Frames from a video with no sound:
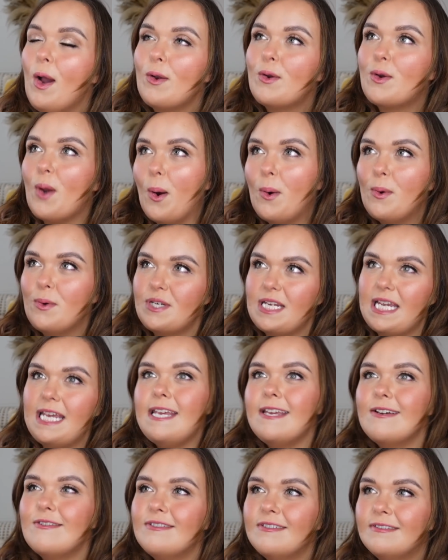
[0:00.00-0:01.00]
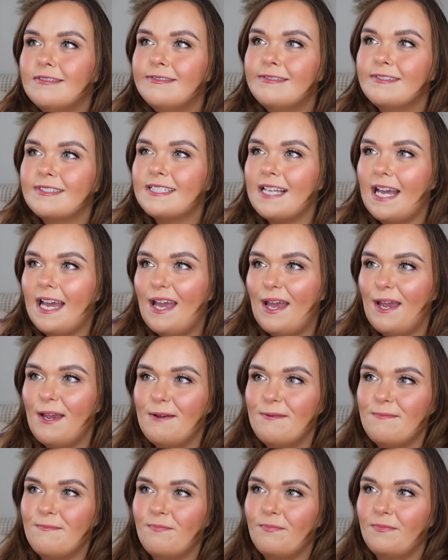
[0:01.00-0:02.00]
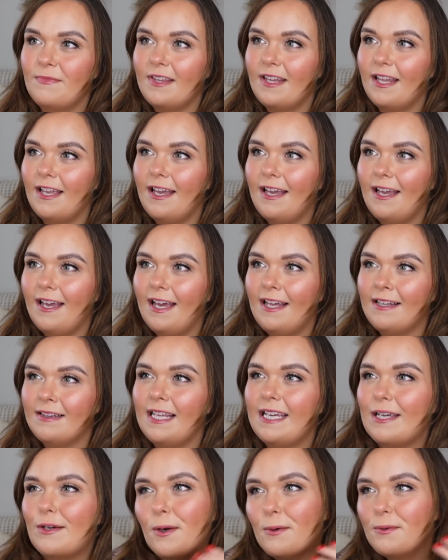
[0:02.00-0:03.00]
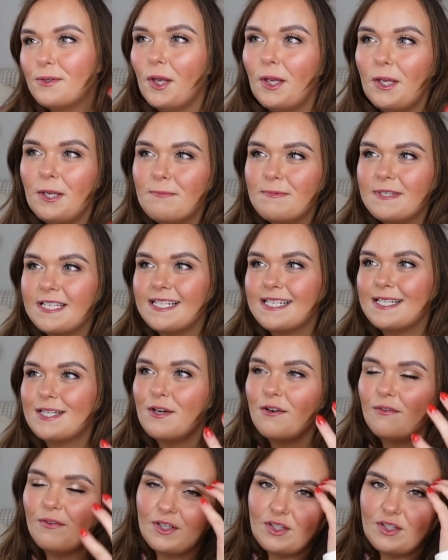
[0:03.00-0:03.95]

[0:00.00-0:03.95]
gold heels um, and like gold hoops and stuff.